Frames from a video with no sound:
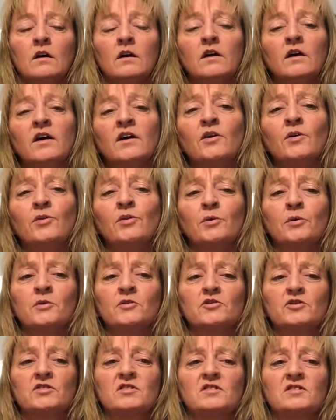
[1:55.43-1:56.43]
Oh, there were
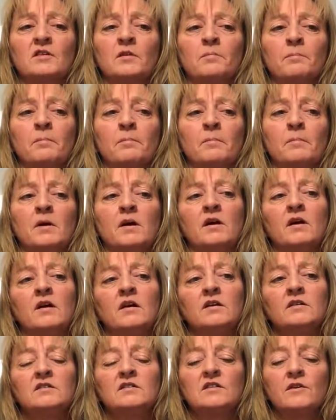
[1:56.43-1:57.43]
just some
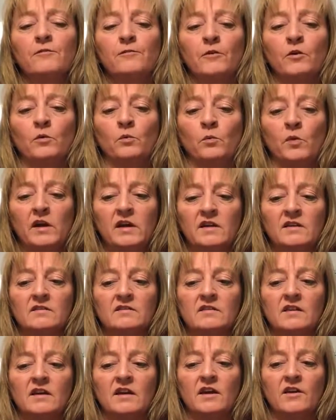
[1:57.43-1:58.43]
different
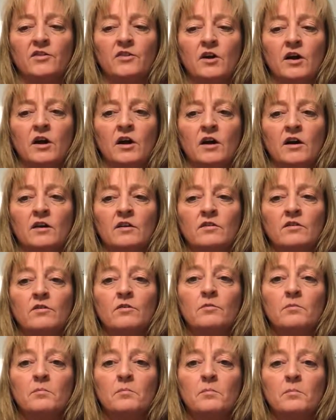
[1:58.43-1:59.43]
ways that I thought
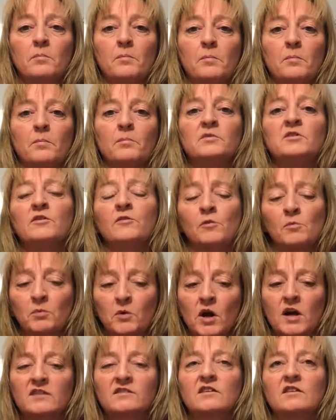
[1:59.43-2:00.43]
different
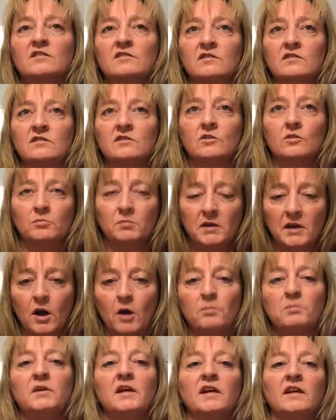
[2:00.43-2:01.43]
processes could be
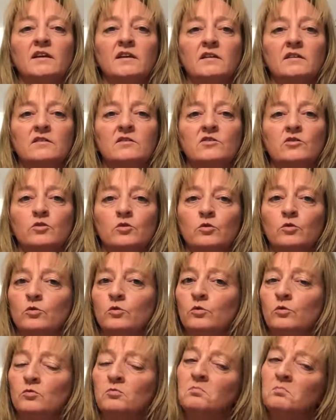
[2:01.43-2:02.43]
updated
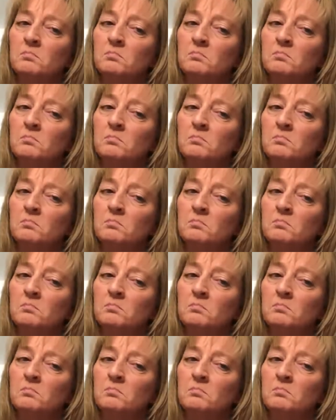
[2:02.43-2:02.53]
to